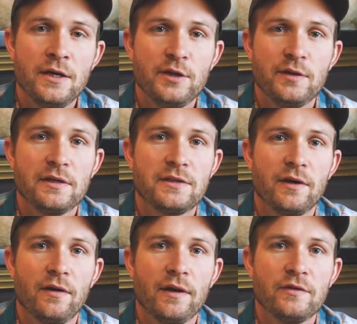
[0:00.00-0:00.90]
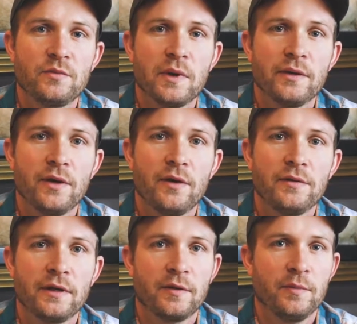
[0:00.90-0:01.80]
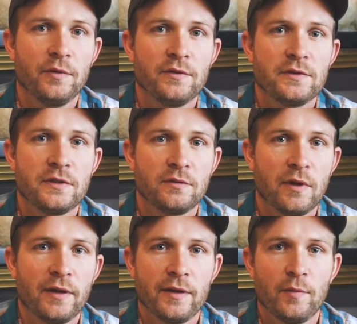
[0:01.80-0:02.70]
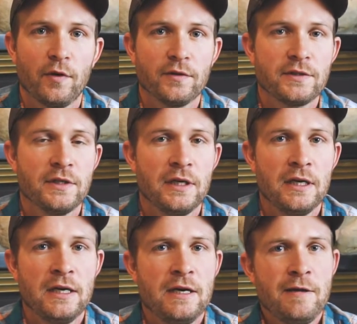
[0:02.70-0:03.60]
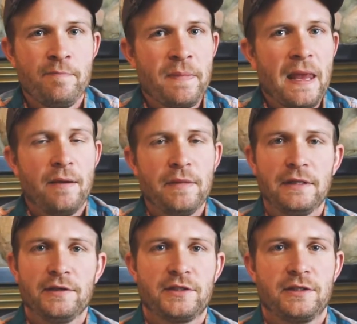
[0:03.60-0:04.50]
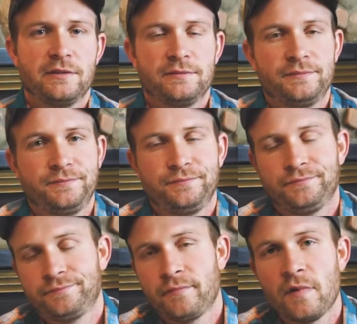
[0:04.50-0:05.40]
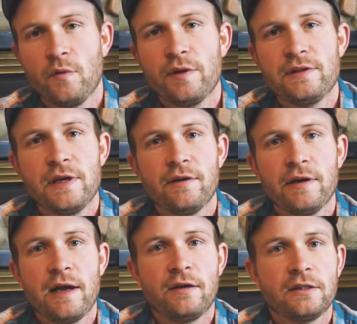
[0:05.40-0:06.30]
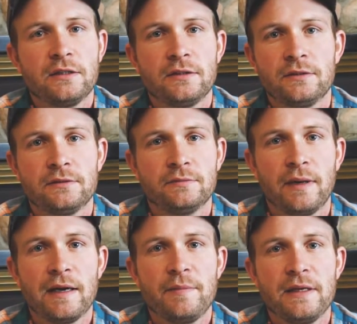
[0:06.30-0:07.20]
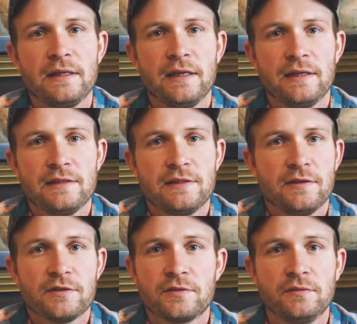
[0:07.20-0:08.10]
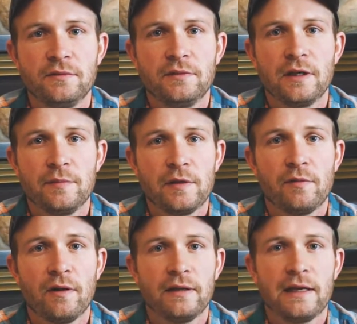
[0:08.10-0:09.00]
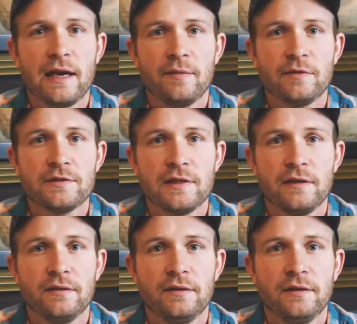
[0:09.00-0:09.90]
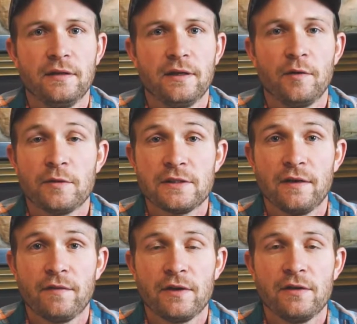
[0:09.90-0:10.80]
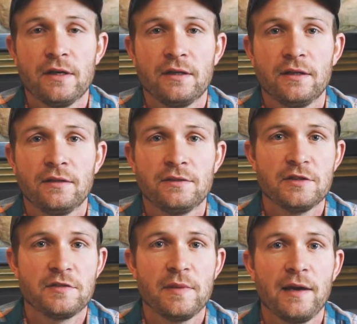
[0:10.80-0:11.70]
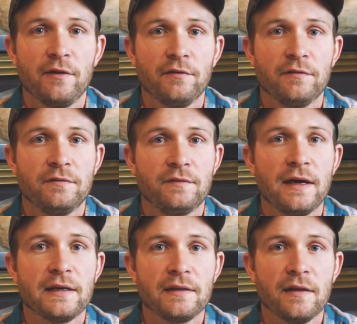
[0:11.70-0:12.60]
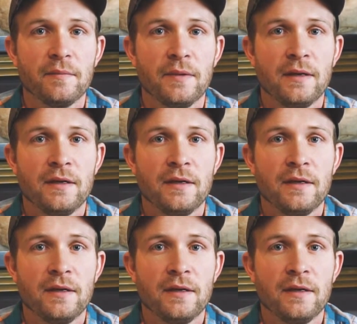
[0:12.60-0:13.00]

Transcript: units that aren't as well known that can produce quality bulls. I mean, with deer and elk, my opinion is there's going to be quality animals in almost every unit. It's just a matter of finding them.